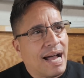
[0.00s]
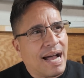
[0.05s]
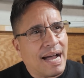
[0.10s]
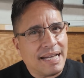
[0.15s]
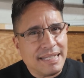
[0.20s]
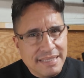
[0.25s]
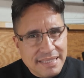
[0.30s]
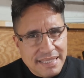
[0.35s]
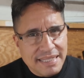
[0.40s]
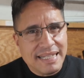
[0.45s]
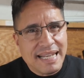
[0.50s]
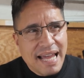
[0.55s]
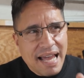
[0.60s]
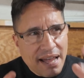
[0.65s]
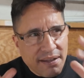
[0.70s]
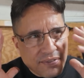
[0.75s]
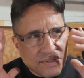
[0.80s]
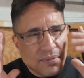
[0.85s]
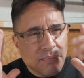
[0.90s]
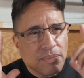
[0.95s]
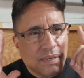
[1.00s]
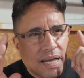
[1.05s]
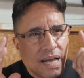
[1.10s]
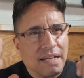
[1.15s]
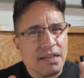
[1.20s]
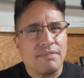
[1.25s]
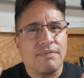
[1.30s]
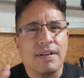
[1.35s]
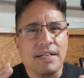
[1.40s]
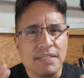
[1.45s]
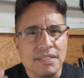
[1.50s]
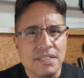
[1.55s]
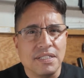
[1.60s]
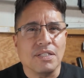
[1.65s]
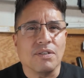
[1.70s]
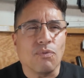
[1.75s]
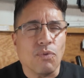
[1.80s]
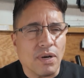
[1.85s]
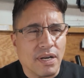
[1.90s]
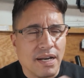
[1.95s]
I did have some kind of
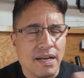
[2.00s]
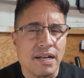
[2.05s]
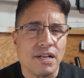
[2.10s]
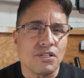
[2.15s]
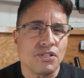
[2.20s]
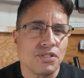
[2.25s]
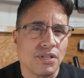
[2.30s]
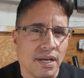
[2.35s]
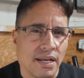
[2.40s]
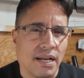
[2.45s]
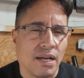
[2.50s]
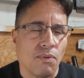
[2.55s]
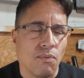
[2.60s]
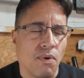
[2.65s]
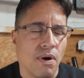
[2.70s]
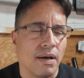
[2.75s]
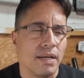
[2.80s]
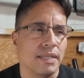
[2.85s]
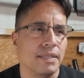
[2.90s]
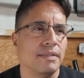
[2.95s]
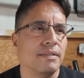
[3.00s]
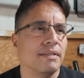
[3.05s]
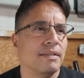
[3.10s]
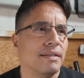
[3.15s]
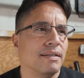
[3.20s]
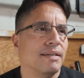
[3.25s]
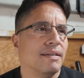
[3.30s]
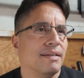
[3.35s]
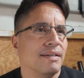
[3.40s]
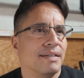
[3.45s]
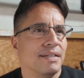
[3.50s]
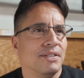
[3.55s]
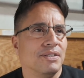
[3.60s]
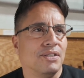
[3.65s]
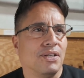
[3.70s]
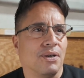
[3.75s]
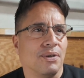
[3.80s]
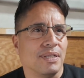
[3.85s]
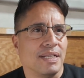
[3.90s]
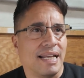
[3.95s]
idea of what kind of shot I wanted.
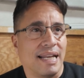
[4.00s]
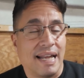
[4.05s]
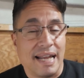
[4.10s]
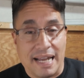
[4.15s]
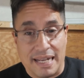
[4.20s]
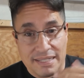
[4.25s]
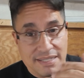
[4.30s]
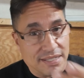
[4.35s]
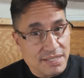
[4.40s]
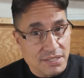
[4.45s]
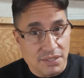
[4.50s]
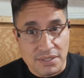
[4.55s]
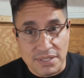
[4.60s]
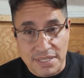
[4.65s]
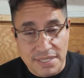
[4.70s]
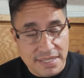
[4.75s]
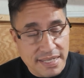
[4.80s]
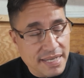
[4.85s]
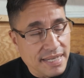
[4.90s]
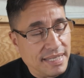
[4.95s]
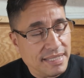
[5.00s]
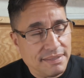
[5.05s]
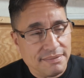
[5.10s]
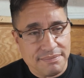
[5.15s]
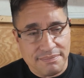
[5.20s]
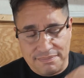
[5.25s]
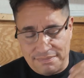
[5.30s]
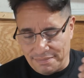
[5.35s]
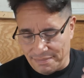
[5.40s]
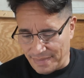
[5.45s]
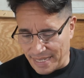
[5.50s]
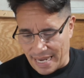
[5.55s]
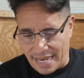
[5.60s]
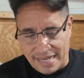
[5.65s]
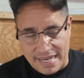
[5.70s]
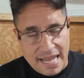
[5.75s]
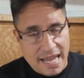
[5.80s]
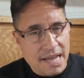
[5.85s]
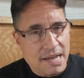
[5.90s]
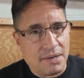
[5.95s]
And to this day,
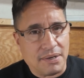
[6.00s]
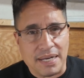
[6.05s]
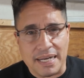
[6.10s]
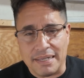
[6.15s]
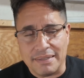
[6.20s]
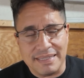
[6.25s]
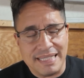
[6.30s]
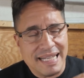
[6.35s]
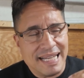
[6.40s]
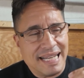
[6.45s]
and now